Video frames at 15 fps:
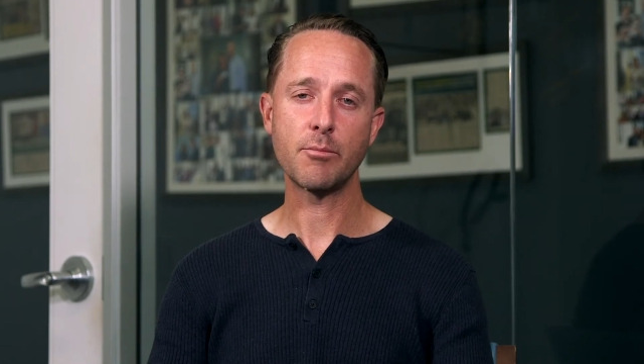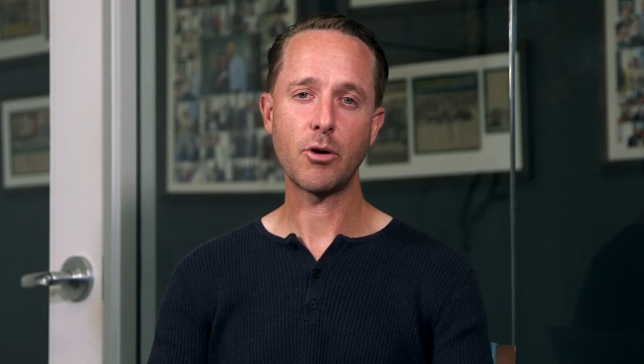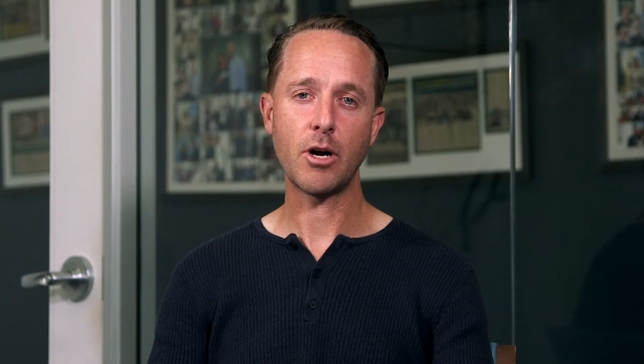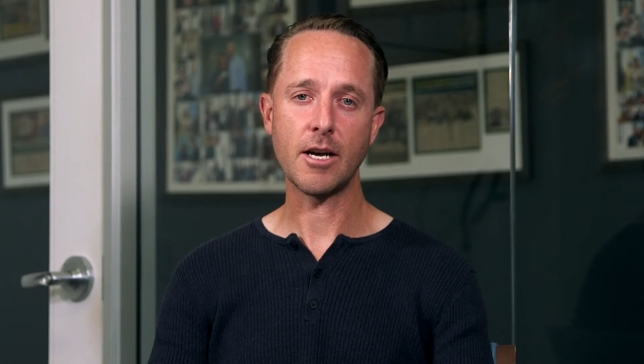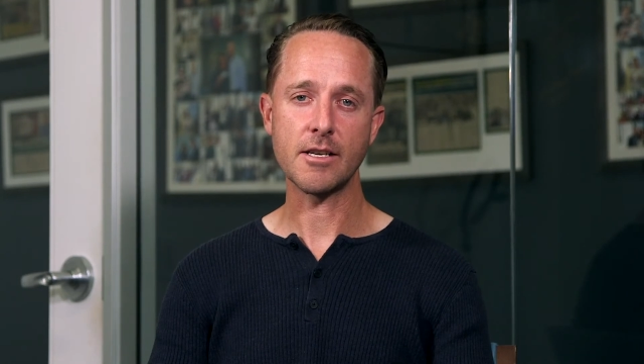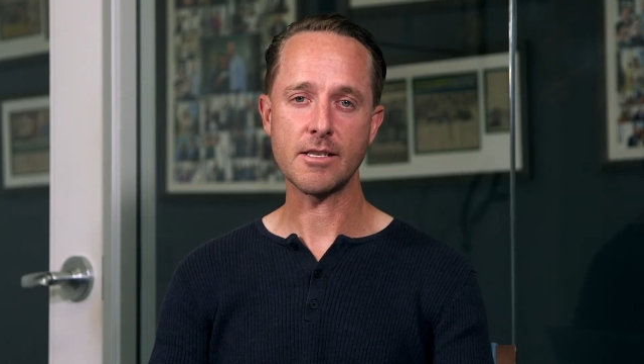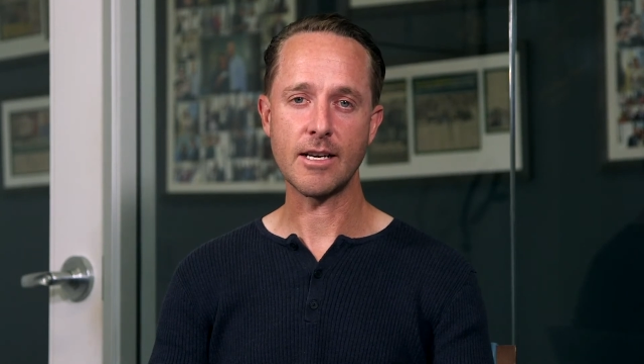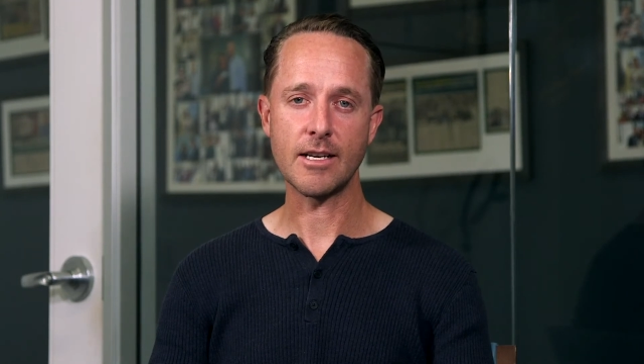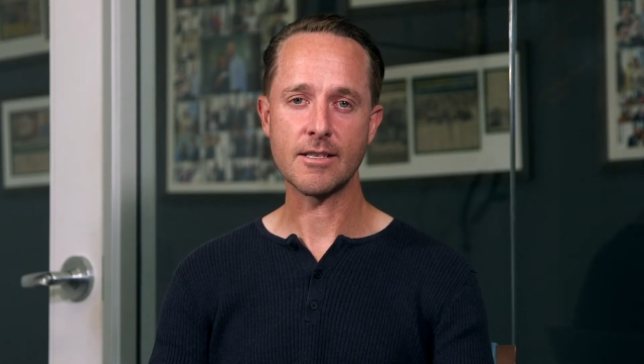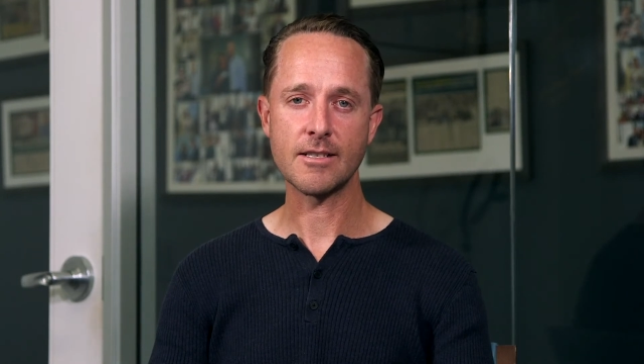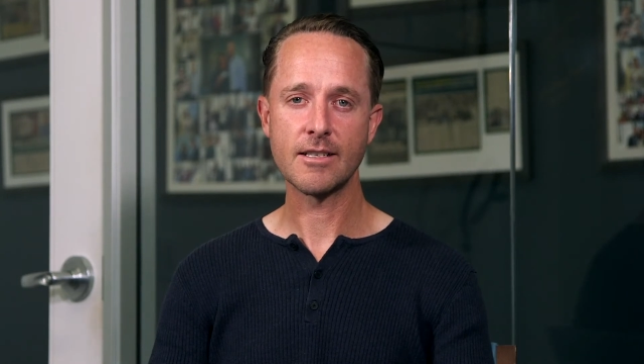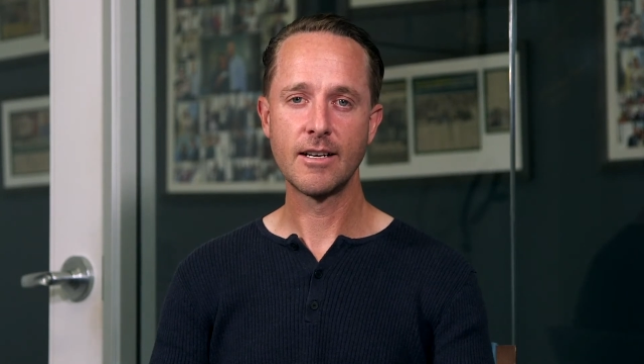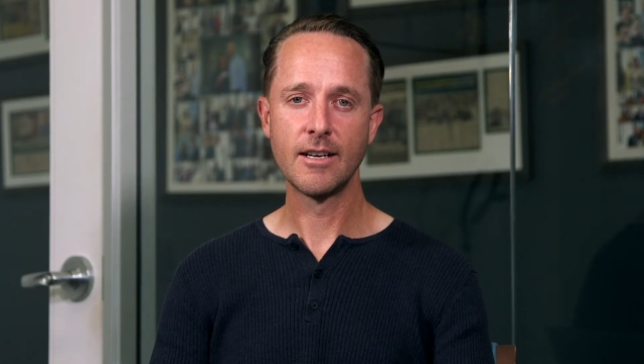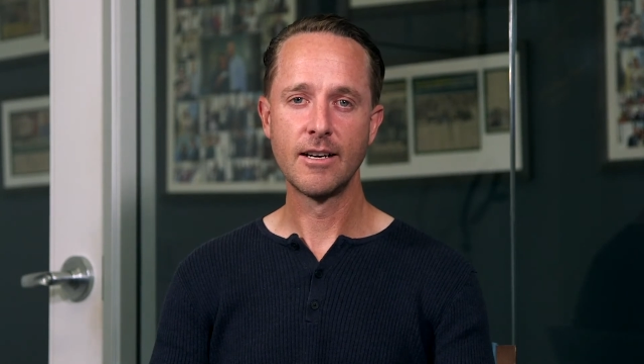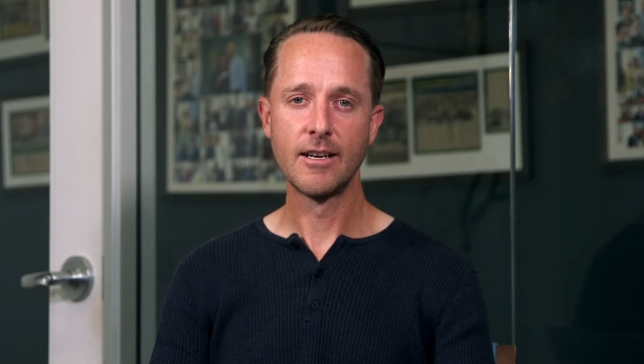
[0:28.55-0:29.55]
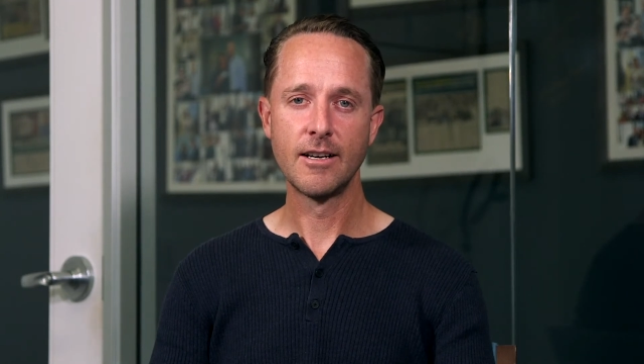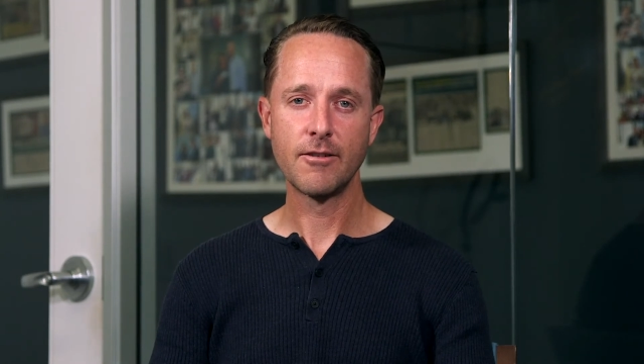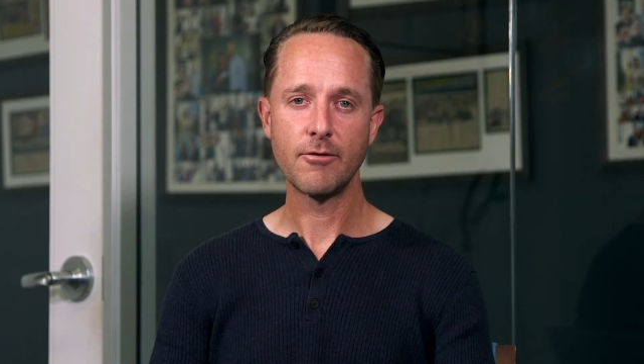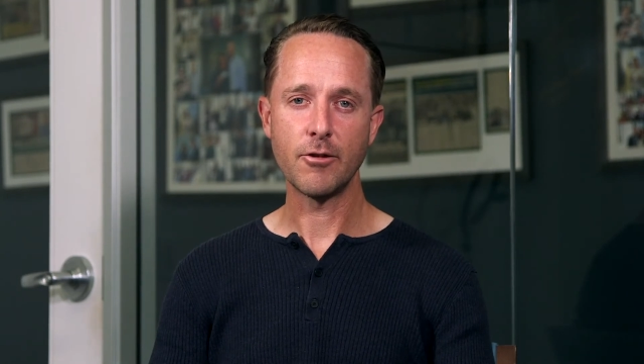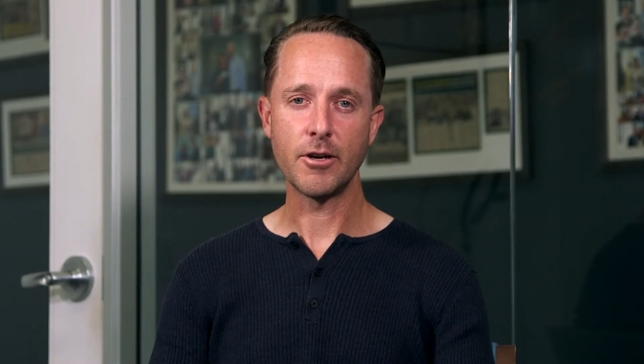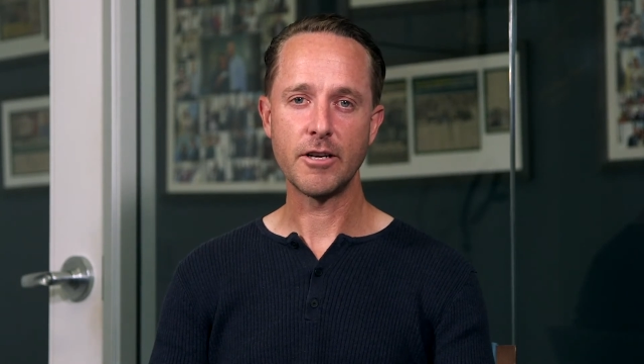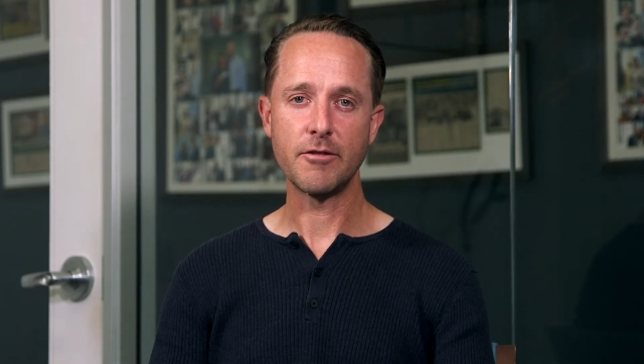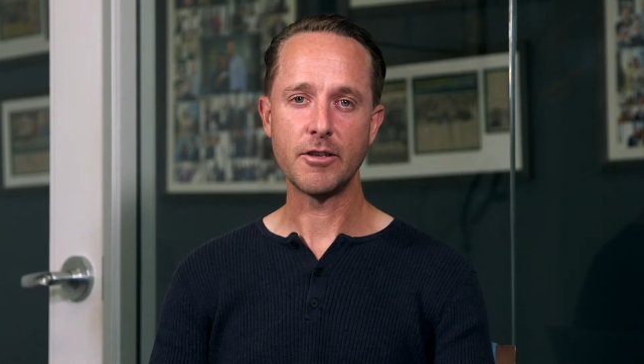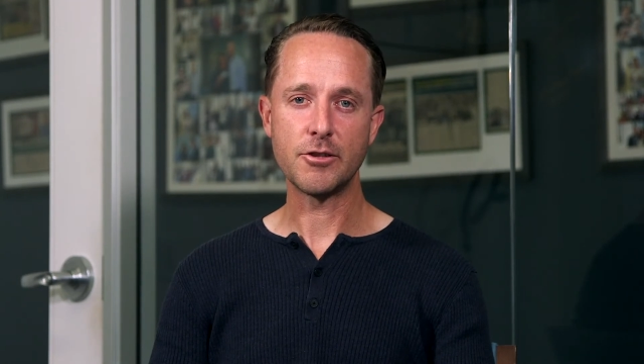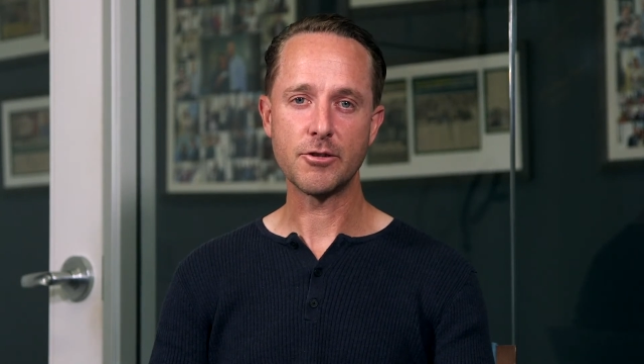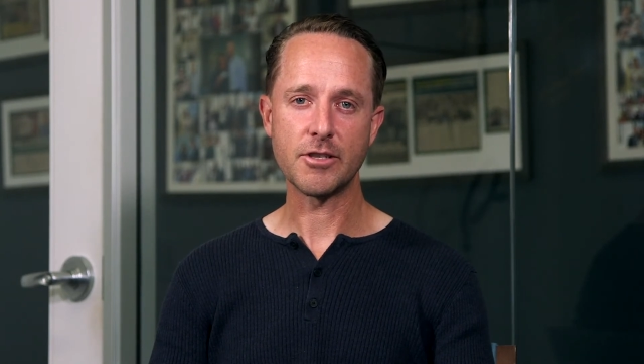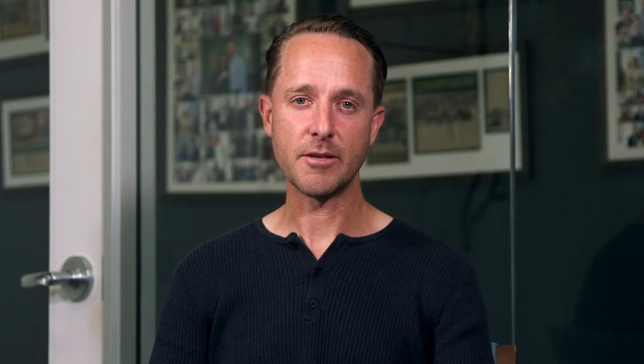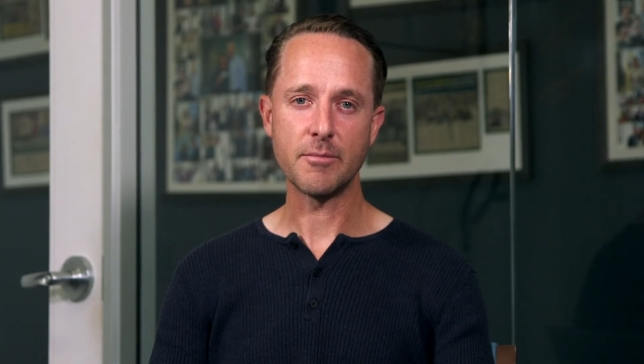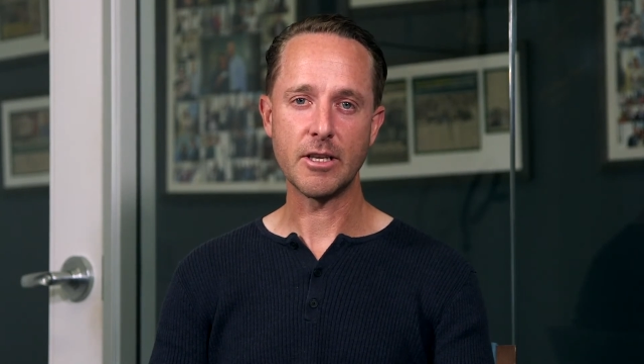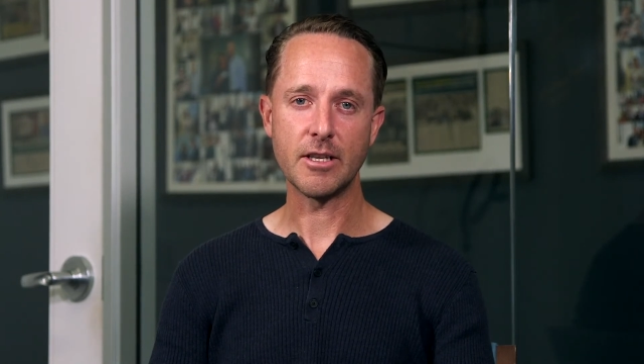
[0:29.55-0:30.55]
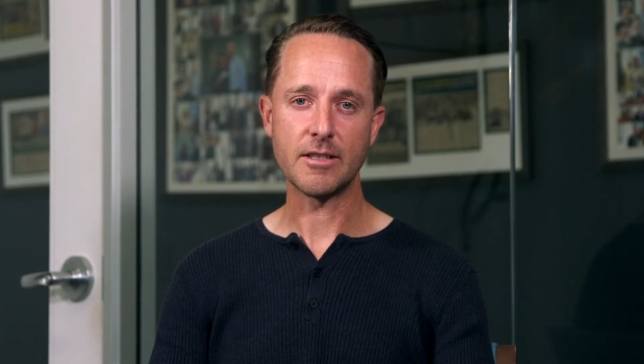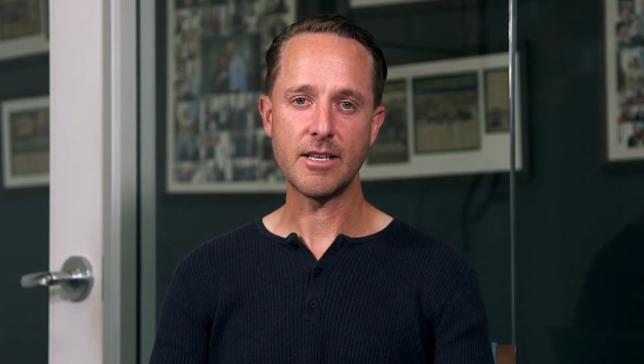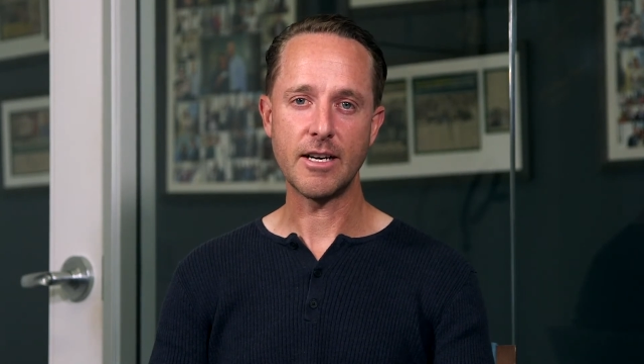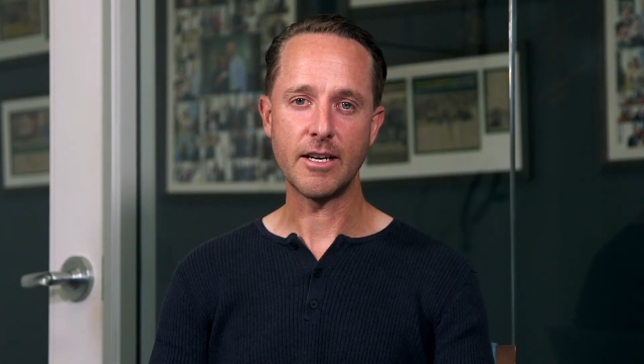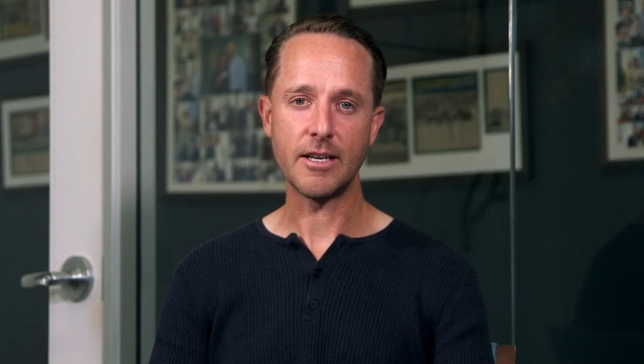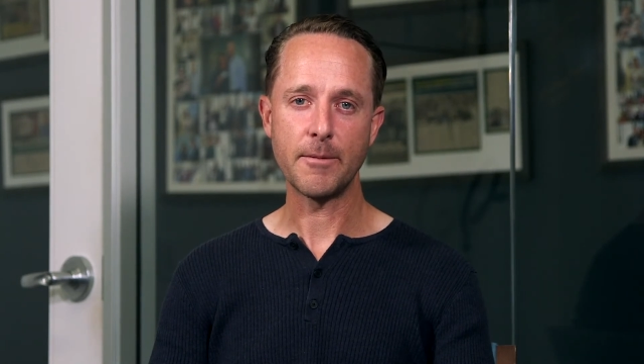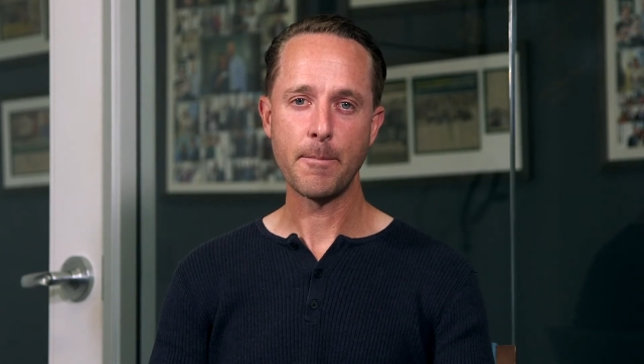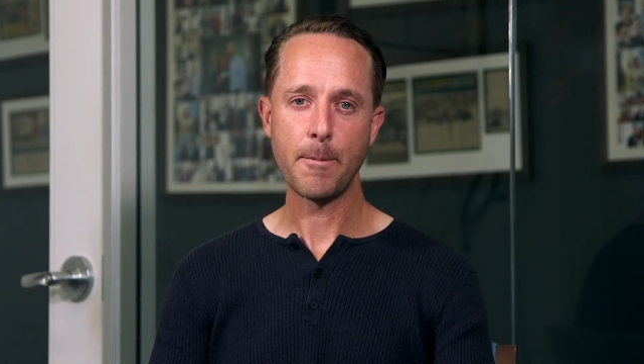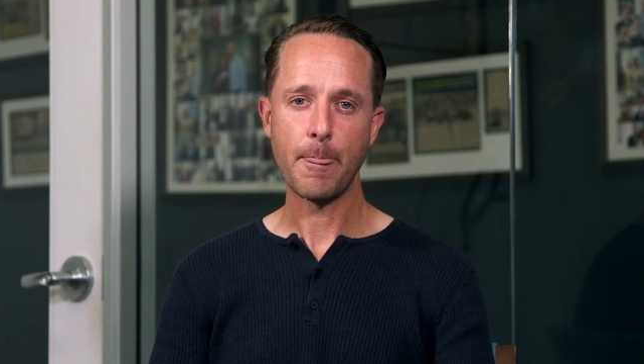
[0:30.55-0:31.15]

process for individuals in the military.